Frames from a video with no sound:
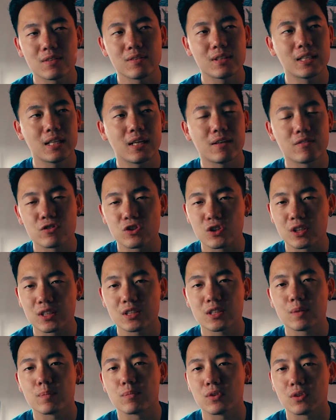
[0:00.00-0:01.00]
something that I've
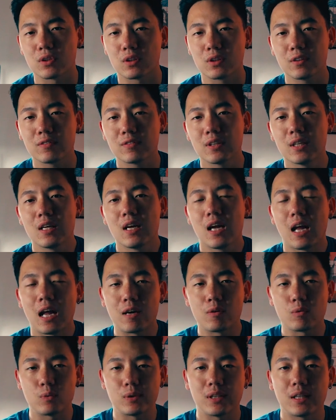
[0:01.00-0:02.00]
just observed
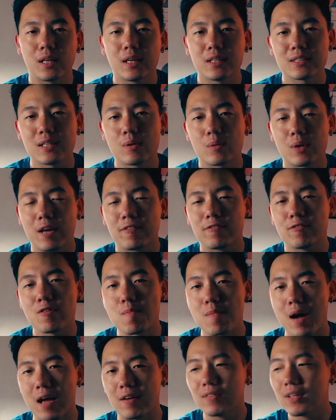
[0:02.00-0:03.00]
and realized, that when I
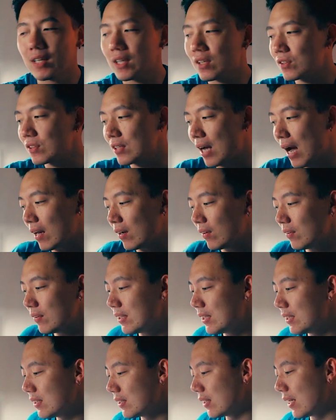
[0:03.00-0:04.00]
film my videos, I don't
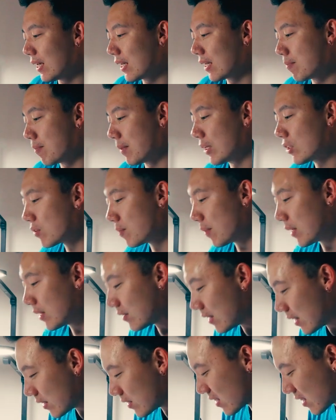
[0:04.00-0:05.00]
need to like make sure my
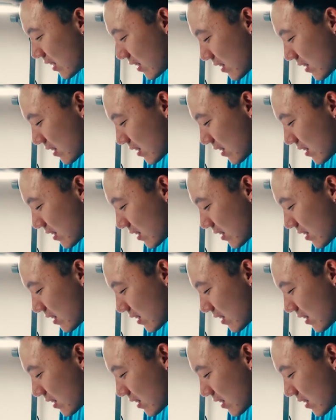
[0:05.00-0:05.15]
desk